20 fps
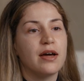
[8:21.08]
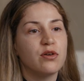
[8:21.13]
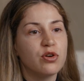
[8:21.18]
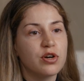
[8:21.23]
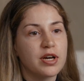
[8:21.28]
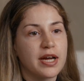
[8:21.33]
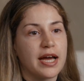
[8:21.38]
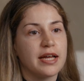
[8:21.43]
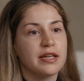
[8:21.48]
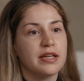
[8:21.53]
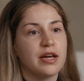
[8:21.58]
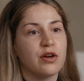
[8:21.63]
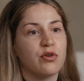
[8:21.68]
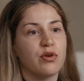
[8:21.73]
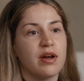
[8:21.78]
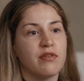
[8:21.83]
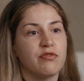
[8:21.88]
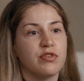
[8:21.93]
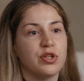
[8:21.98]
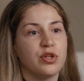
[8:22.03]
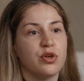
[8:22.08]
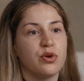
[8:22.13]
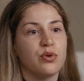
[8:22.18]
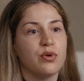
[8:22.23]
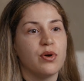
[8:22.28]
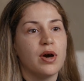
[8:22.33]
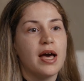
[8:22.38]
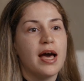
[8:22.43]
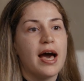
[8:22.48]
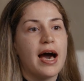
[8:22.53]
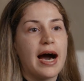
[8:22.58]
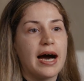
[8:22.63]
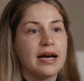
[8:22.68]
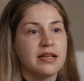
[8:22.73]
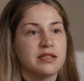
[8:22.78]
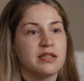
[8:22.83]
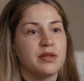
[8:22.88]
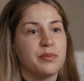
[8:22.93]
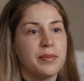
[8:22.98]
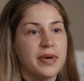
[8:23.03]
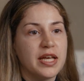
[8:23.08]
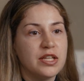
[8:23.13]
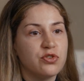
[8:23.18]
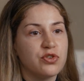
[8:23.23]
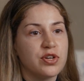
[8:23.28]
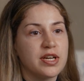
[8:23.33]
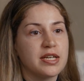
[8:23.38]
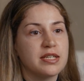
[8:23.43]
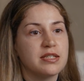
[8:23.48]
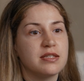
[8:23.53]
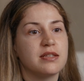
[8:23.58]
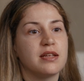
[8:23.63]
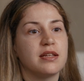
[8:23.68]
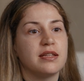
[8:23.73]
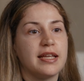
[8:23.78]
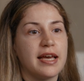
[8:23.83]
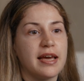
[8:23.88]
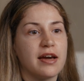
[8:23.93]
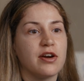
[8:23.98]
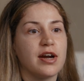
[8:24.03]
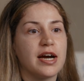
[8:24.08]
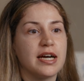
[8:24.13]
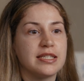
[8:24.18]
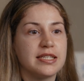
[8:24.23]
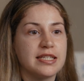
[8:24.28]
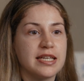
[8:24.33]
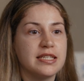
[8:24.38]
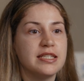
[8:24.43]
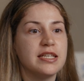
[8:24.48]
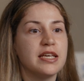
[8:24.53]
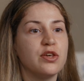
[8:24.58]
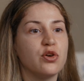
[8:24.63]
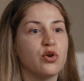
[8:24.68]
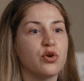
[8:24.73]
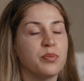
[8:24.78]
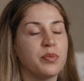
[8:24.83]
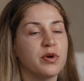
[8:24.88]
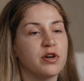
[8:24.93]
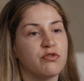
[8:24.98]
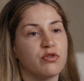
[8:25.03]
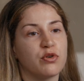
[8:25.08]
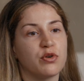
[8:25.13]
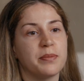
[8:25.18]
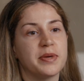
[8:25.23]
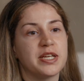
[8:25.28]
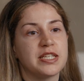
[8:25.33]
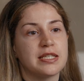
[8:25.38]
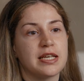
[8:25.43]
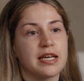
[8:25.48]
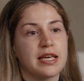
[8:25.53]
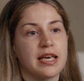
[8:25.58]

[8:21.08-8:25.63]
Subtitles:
and organic revenue as the metrics they are assessing your performance